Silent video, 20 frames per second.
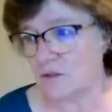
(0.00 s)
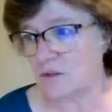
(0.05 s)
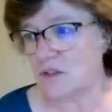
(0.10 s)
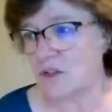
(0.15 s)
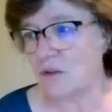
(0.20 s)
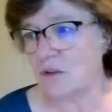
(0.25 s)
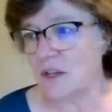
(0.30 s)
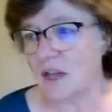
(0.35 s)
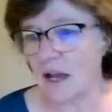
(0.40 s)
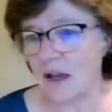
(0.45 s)

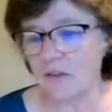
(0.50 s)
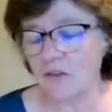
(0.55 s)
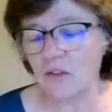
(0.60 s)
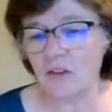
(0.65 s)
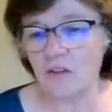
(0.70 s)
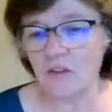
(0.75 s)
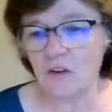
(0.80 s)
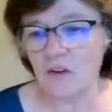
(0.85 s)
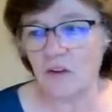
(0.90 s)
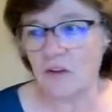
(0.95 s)
So yes,
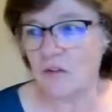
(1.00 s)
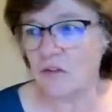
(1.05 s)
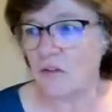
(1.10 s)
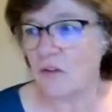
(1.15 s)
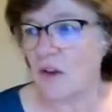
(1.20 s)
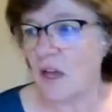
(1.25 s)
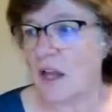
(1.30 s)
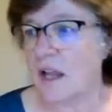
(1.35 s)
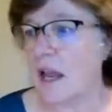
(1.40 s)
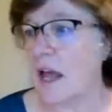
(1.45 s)
this
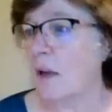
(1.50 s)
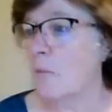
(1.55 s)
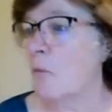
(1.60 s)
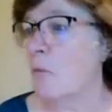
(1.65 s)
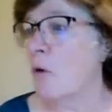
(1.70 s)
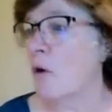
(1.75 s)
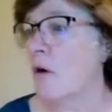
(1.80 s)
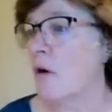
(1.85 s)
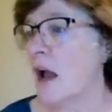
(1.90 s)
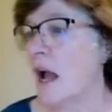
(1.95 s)
is a
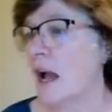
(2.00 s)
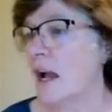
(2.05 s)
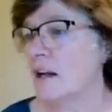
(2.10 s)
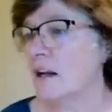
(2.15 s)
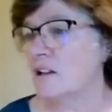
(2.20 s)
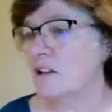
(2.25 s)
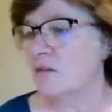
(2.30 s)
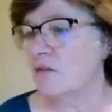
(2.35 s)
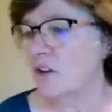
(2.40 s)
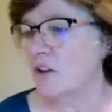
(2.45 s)
more
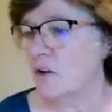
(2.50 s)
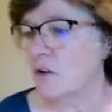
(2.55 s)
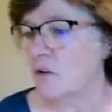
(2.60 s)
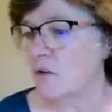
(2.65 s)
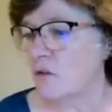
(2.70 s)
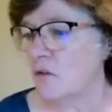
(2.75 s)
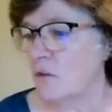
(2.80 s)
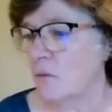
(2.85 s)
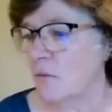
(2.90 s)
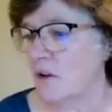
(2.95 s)
active
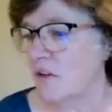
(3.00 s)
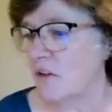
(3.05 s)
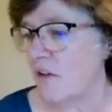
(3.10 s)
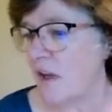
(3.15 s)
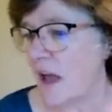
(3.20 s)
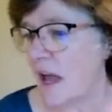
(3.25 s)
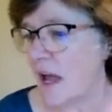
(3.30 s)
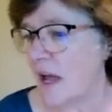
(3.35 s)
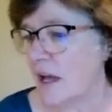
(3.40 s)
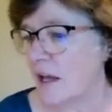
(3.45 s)
year than we've
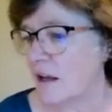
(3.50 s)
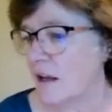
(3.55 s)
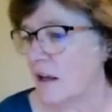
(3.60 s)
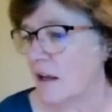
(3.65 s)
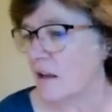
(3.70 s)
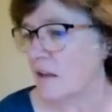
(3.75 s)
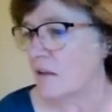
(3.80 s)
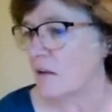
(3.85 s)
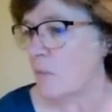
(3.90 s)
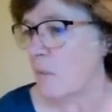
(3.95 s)
had
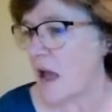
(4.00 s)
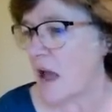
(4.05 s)
in the